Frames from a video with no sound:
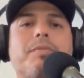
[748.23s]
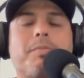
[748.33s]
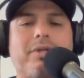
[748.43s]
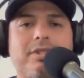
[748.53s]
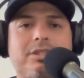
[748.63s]

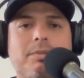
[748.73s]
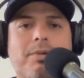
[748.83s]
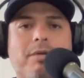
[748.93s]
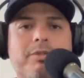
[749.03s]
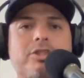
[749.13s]
Police
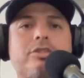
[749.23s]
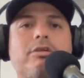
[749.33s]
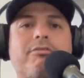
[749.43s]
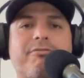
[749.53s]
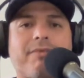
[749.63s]
departments
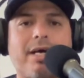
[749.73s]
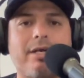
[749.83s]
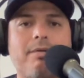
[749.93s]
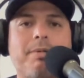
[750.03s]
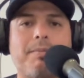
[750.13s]
should
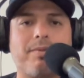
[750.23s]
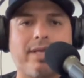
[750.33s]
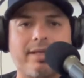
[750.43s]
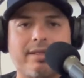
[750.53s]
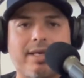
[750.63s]
fire people
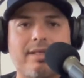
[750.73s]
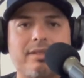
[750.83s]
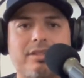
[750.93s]
like that.